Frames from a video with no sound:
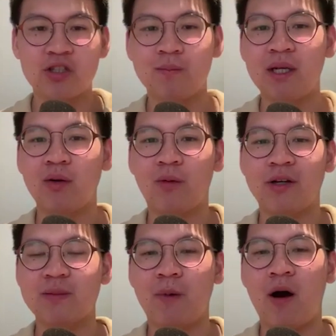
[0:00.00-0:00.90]
be in
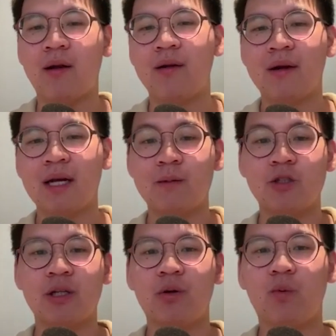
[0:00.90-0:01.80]
one spot,
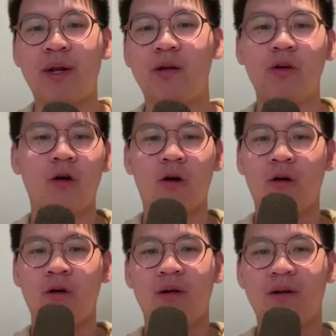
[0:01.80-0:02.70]
especially when
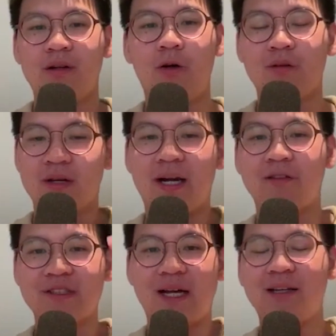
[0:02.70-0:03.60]
you're kind
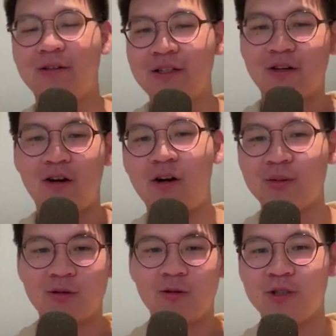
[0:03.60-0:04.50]
of starting on this
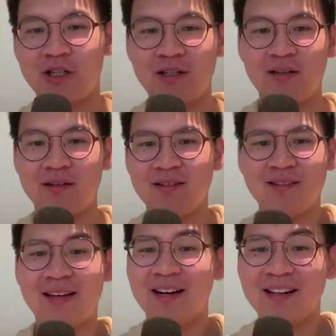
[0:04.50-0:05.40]
entrepreneurial journey.
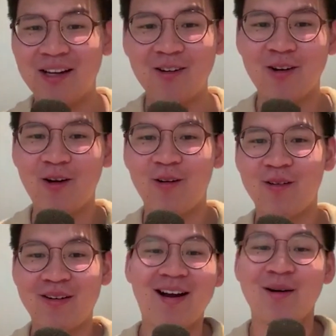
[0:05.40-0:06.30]
Like a year ago,
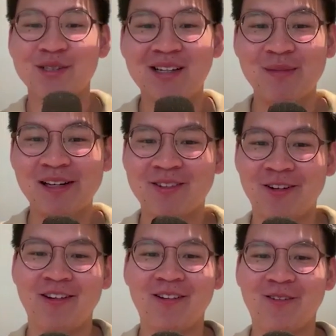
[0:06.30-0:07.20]
I was in the
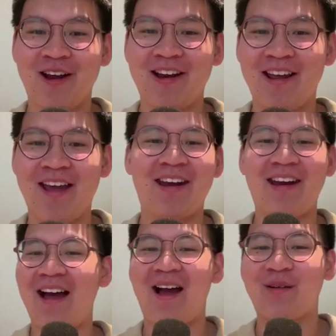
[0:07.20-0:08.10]
military, right?
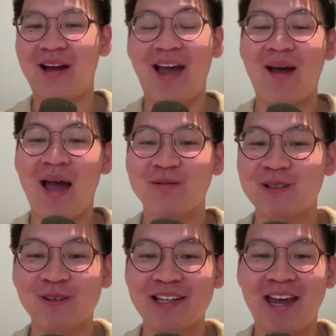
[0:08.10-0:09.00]
And I
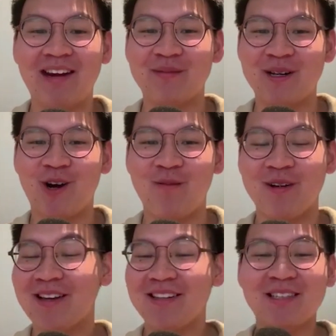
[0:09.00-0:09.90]
absolutely hated my job.
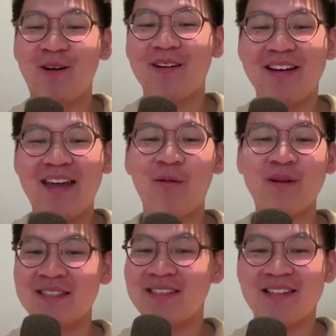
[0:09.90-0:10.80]
So it
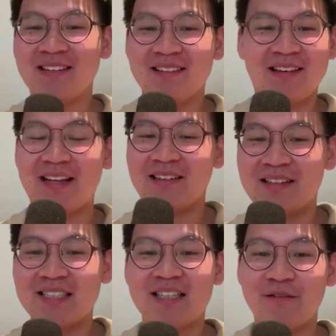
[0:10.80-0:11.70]
was like
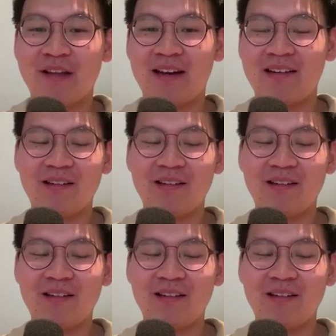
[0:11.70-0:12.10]
the stuff that